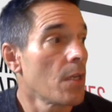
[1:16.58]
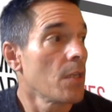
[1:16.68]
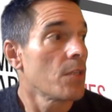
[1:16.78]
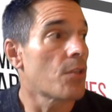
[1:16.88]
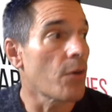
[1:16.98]

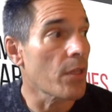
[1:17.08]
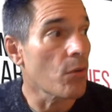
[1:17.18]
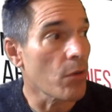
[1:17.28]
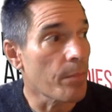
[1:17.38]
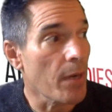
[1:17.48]
So I
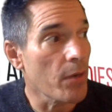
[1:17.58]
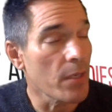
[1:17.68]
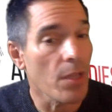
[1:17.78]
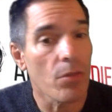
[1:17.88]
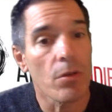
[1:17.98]
thought about it
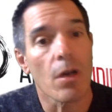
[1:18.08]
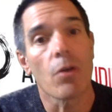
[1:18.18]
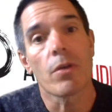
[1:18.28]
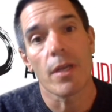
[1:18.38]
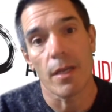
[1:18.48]
and I thought,
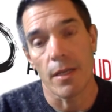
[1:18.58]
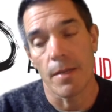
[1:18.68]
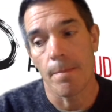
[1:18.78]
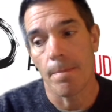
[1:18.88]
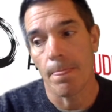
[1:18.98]
okay,
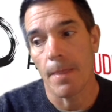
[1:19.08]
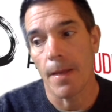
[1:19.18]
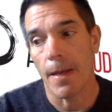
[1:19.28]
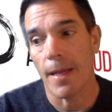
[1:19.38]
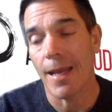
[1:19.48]

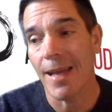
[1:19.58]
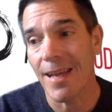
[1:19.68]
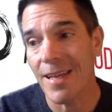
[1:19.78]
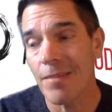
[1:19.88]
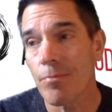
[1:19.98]
I
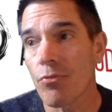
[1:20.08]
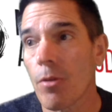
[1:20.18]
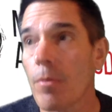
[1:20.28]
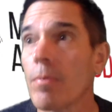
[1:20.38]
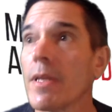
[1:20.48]
can
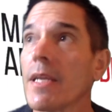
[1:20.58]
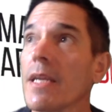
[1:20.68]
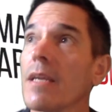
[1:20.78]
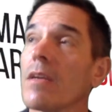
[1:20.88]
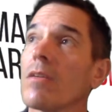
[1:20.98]
probably
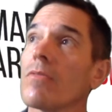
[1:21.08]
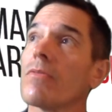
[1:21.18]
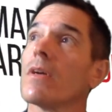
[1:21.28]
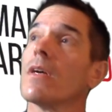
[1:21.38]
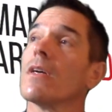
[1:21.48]
give
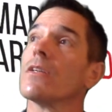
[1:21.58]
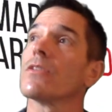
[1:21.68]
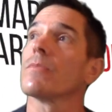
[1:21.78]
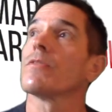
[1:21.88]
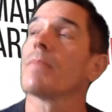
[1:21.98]

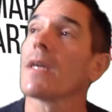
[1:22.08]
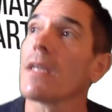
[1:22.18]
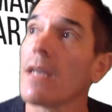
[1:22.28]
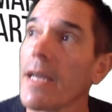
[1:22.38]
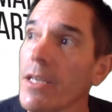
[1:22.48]
some
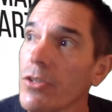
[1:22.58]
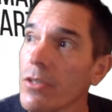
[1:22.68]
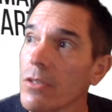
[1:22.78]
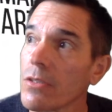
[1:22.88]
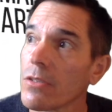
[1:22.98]

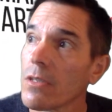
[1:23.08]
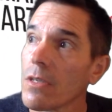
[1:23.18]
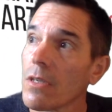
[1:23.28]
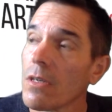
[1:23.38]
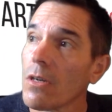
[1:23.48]
speculations
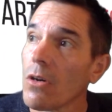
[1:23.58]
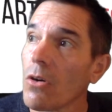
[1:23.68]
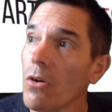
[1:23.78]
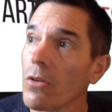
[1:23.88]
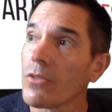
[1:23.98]

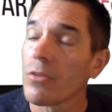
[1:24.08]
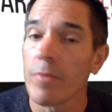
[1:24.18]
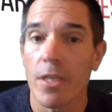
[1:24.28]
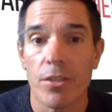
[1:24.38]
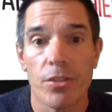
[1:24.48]
on some
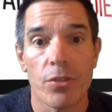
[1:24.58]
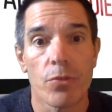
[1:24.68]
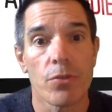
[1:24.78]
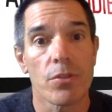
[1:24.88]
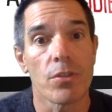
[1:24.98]

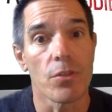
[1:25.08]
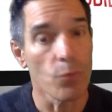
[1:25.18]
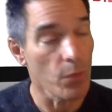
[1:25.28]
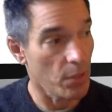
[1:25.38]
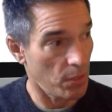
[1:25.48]
issues to do
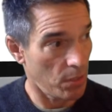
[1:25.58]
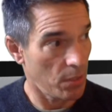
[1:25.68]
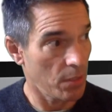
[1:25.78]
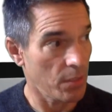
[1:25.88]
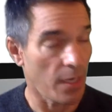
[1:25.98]
with
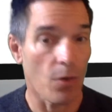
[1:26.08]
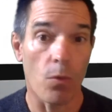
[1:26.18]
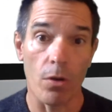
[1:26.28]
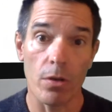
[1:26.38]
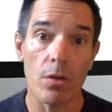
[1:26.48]

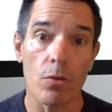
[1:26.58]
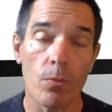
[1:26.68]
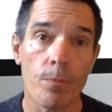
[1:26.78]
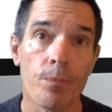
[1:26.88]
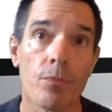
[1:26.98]

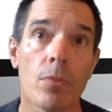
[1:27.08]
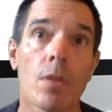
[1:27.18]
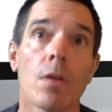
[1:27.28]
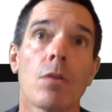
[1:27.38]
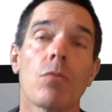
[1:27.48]
Taekwondo
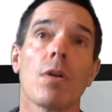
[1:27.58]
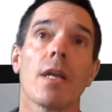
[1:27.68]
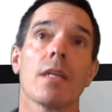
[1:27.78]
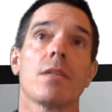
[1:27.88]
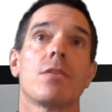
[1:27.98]

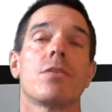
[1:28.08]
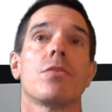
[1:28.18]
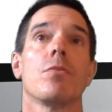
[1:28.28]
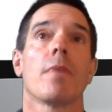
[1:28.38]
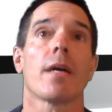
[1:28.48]
related
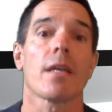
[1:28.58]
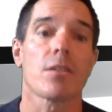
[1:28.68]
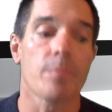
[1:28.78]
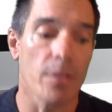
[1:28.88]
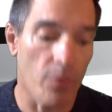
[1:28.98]
to my
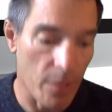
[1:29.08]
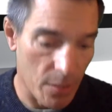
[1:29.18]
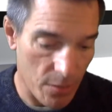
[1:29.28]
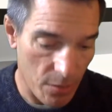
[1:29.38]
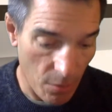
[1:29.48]

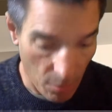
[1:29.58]
experience